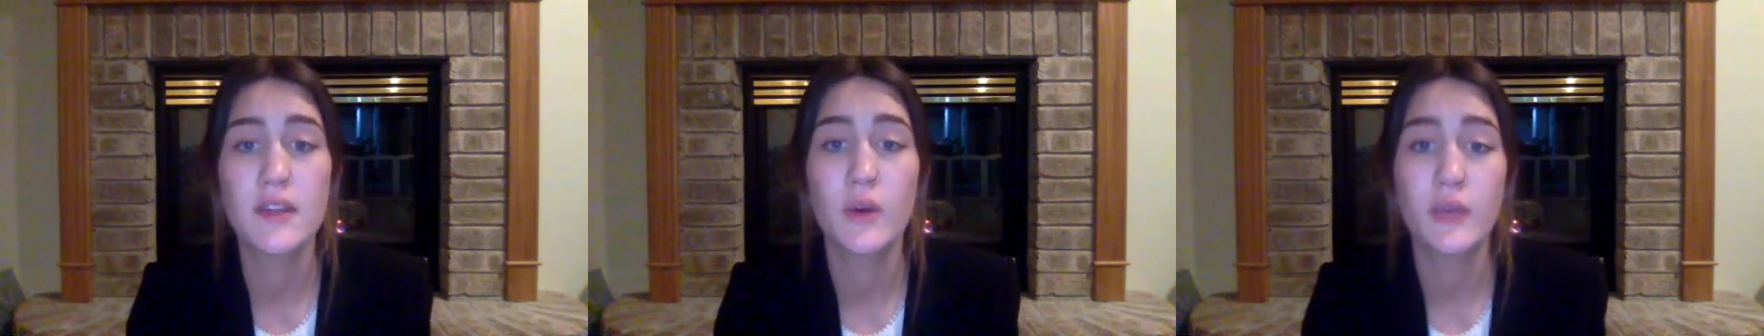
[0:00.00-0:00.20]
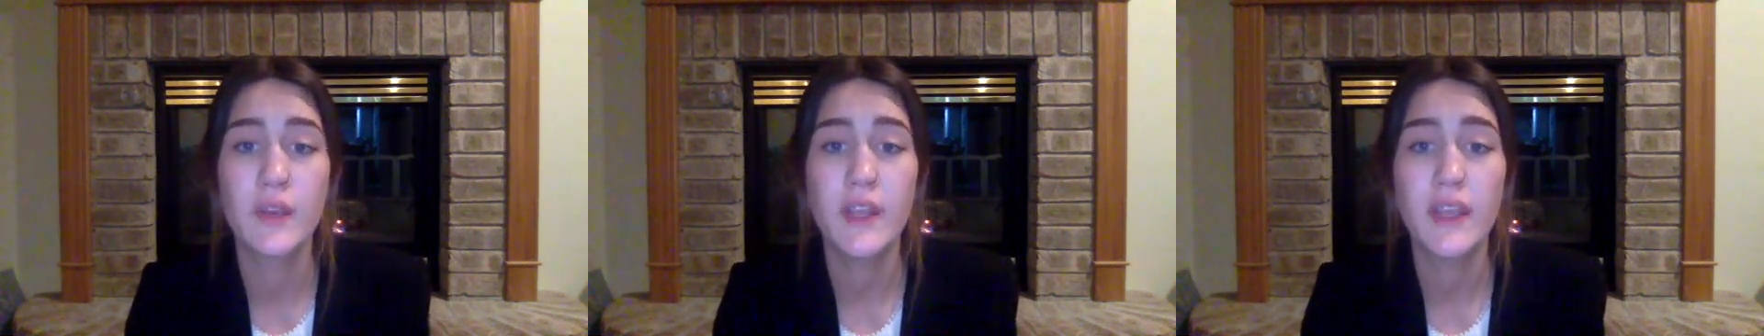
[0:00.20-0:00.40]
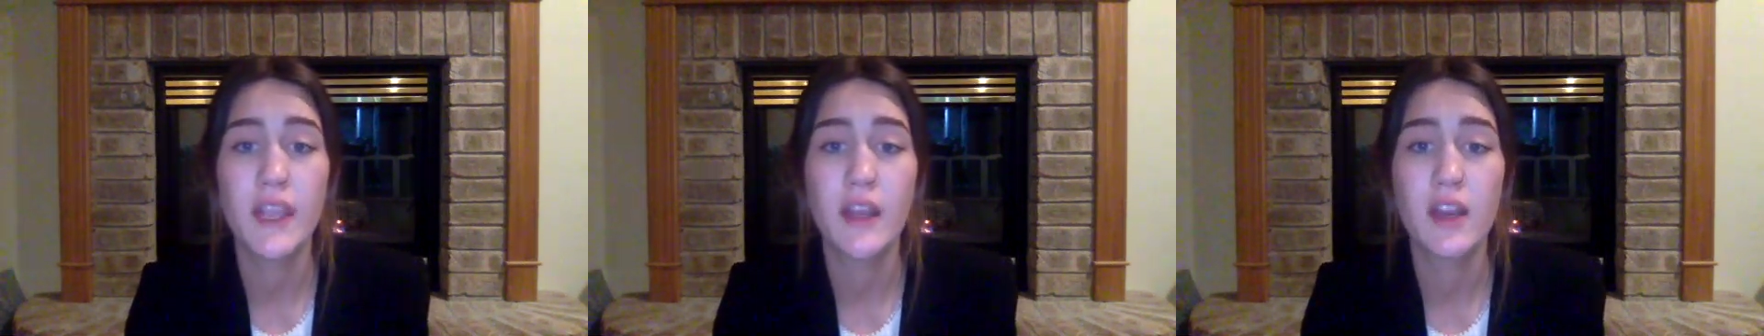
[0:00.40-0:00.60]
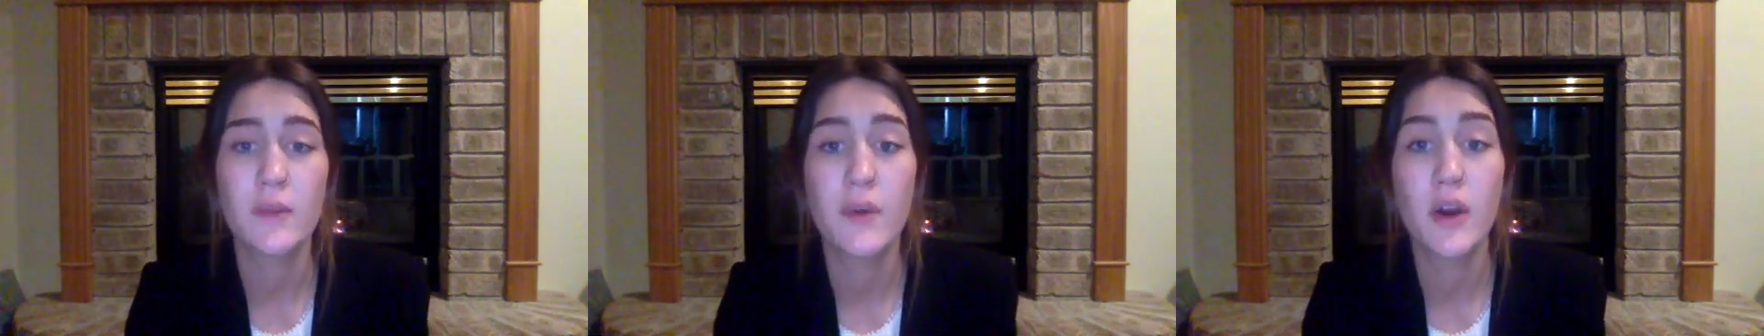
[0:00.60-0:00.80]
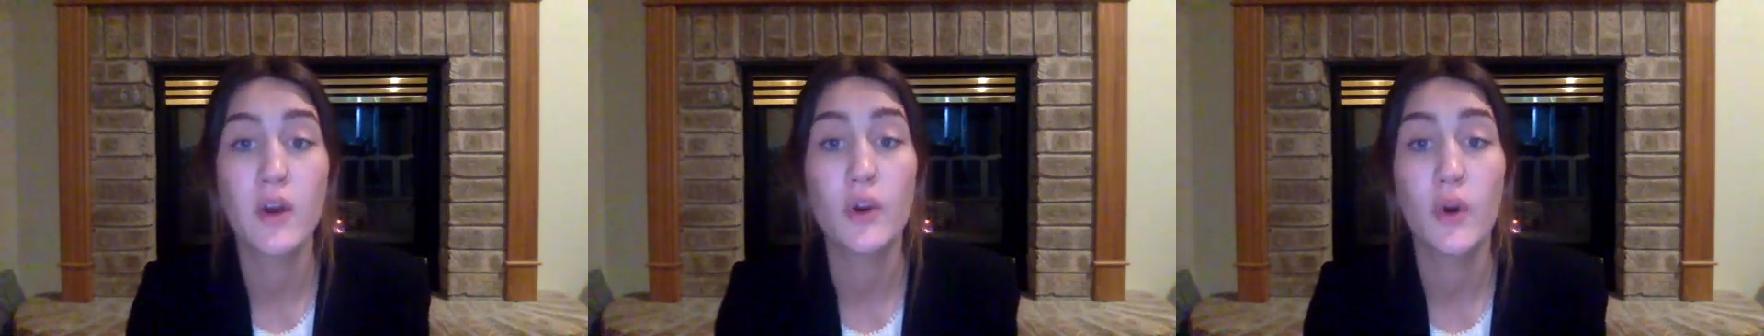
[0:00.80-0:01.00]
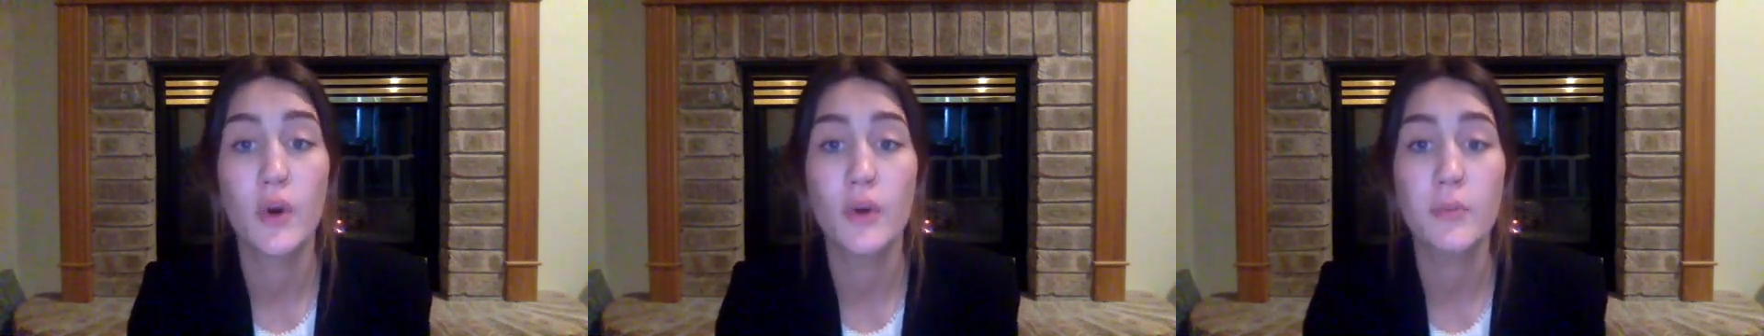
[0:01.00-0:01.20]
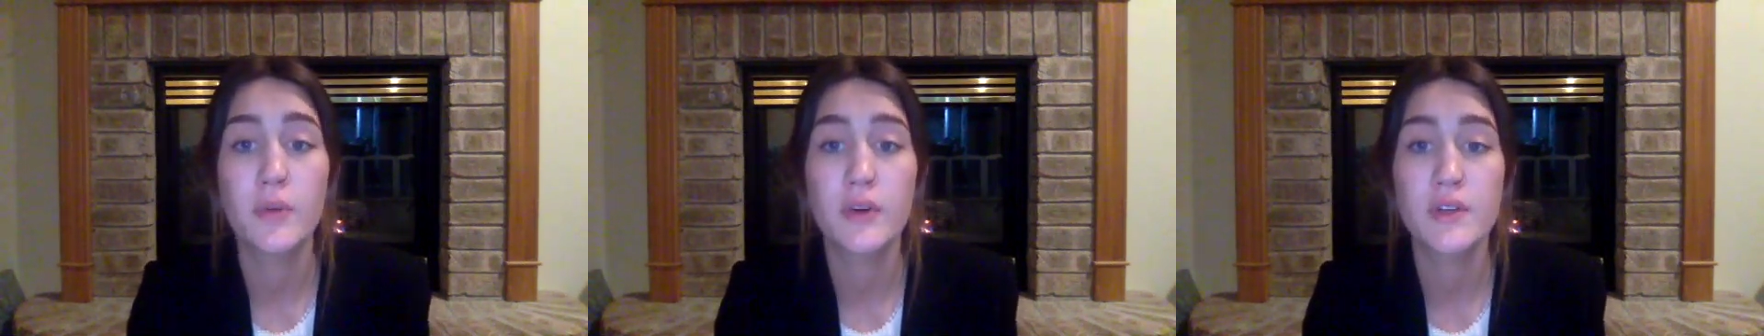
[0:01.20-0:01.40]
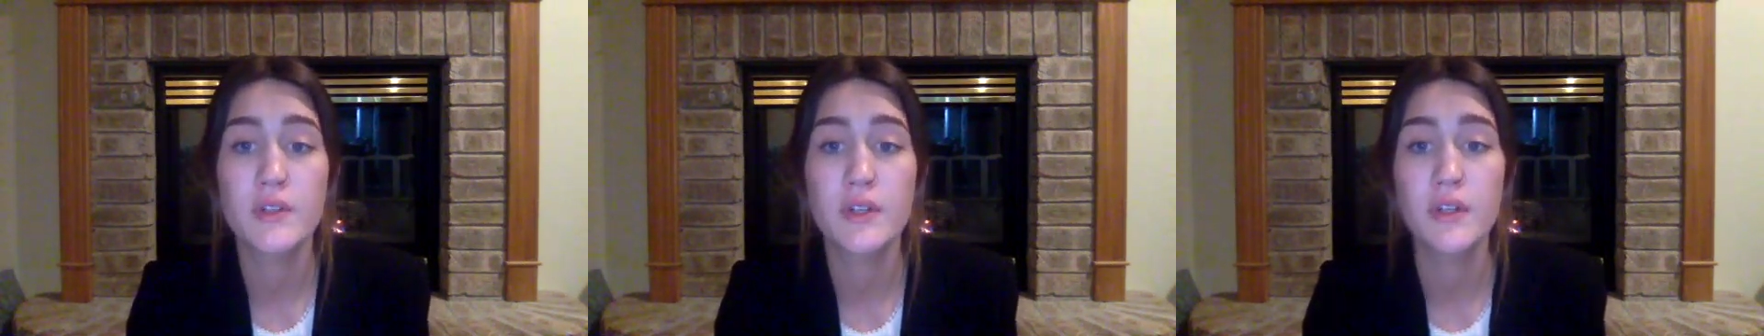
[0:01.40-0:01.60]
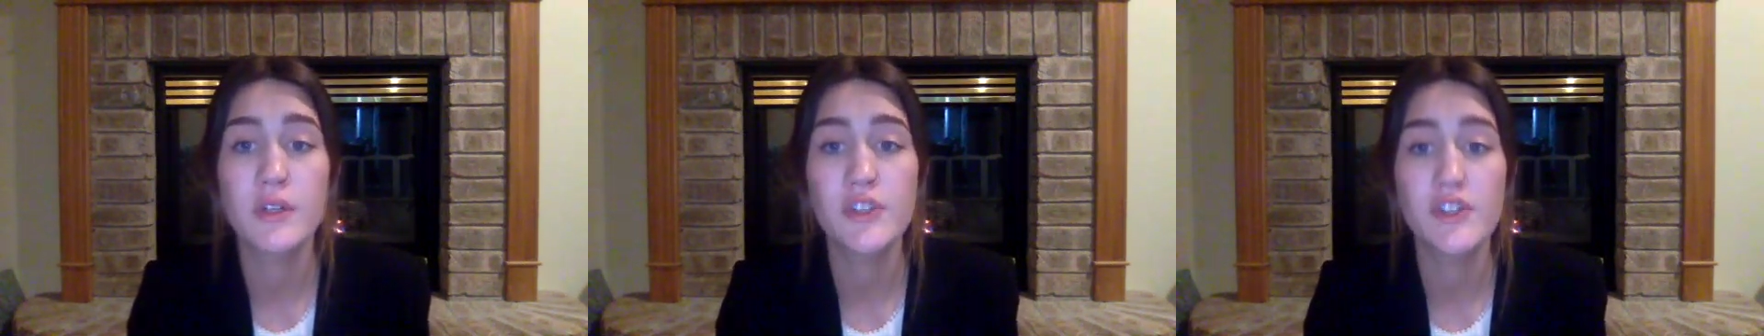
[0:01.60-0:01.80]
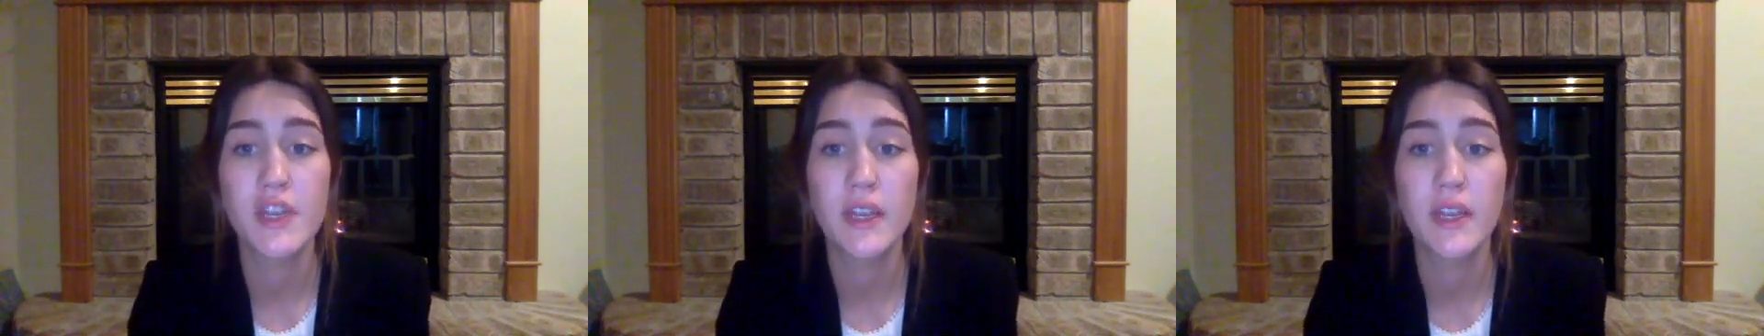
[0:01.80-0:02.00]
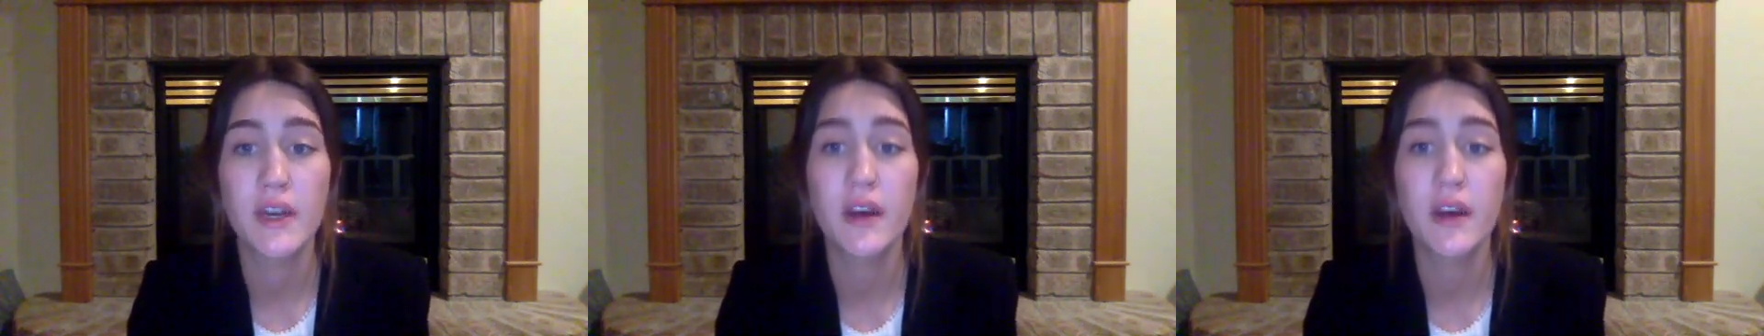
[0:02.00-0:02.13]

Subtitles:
only cared about her own personal agenda